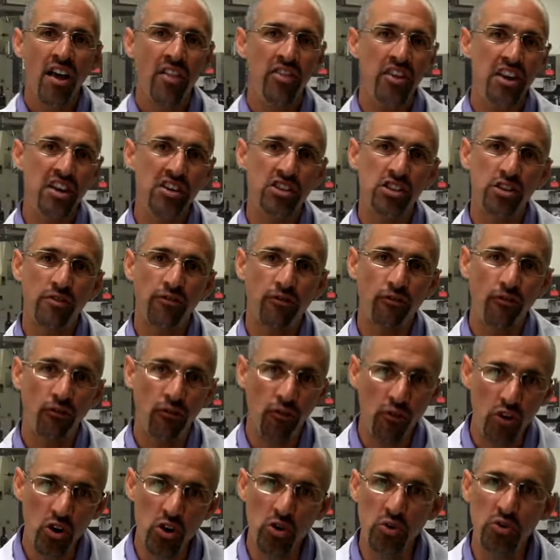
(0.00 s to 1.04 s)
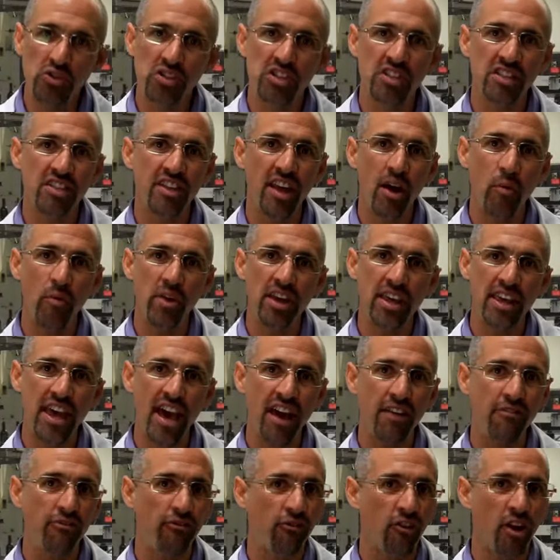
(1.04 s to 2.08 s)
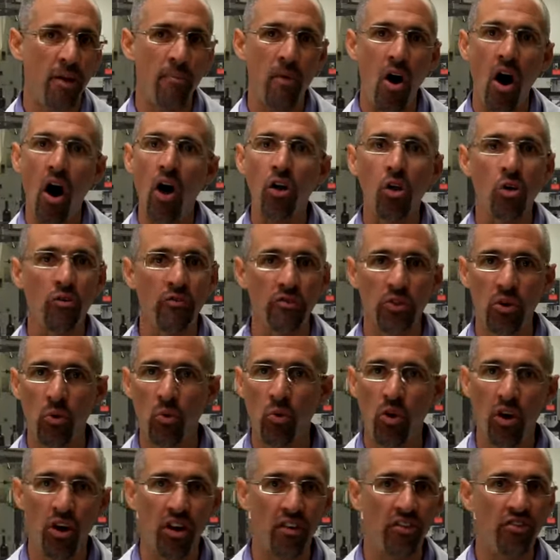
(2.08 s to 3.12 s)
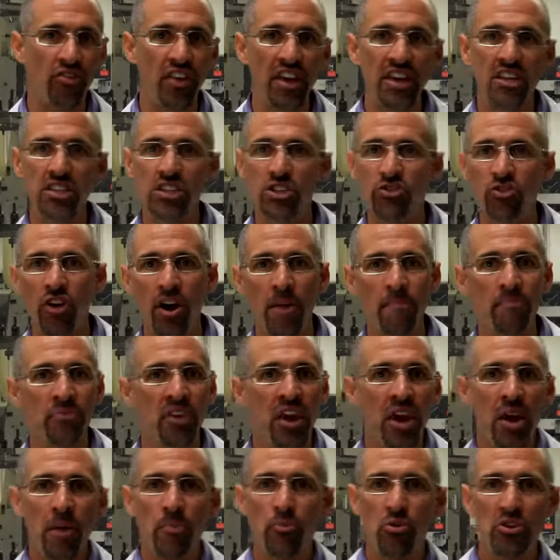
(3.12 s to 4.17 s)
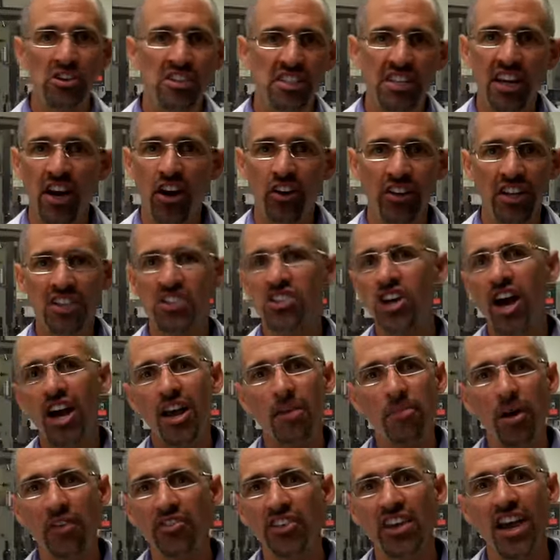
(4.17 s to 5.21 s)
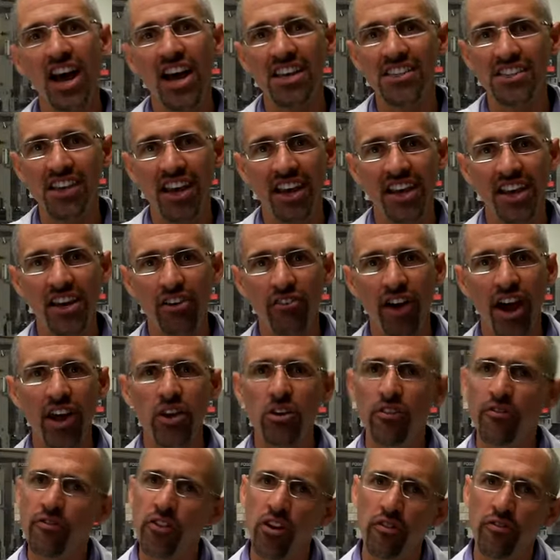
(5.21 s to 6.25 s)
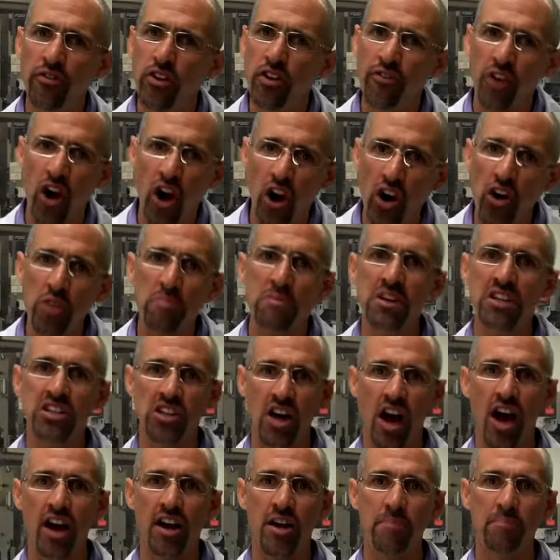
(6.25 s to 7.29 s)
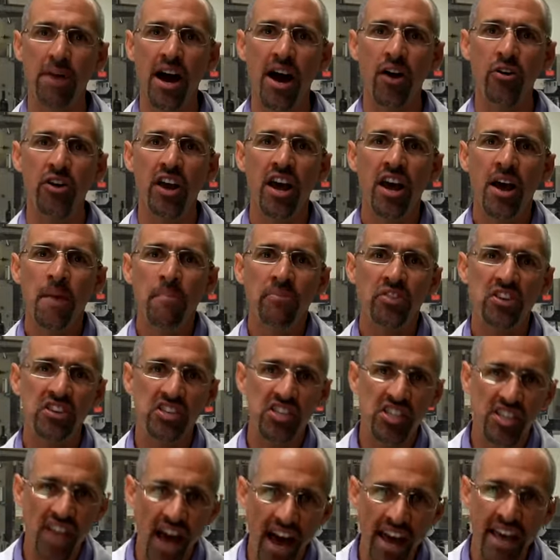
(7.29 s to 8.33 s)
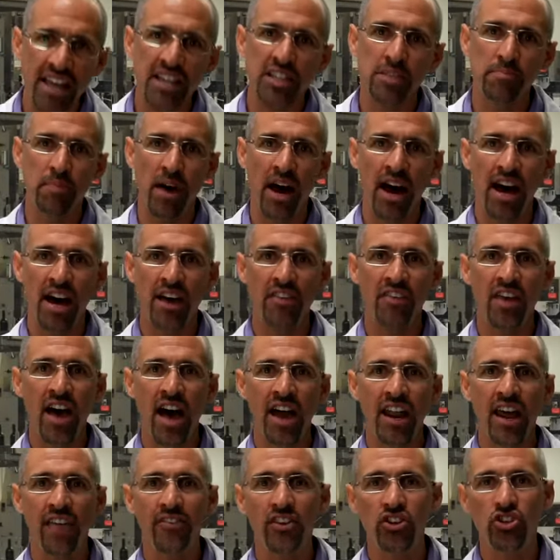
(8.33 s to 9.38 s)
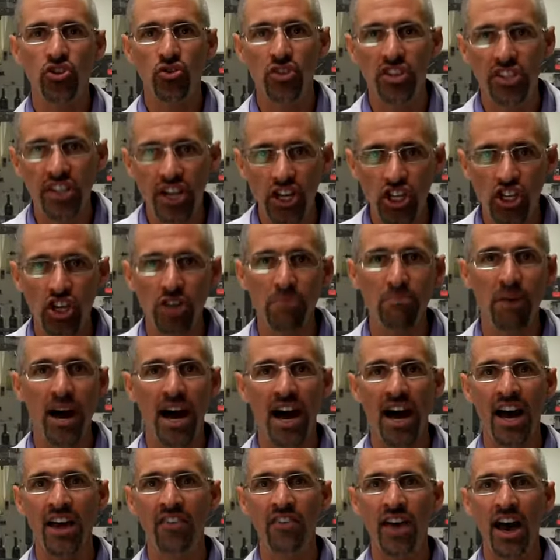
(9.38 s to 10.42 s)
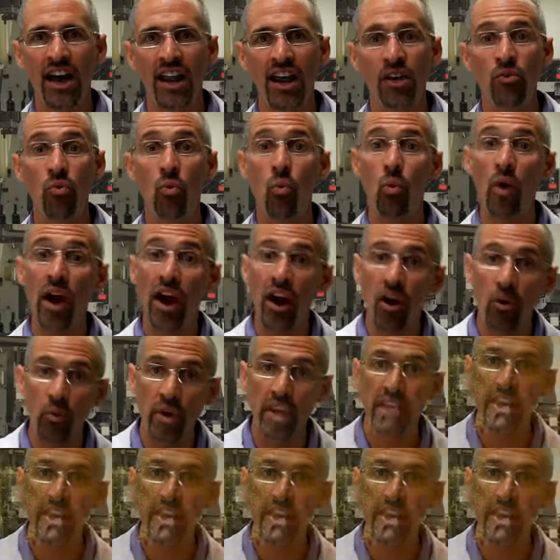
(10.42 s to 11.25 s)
these fruits that we get from all over the world, things from Brazil. Let's talk about the acai, right? You've, you've, you've, heard me talk about the science behind that and the tradition behind that and where we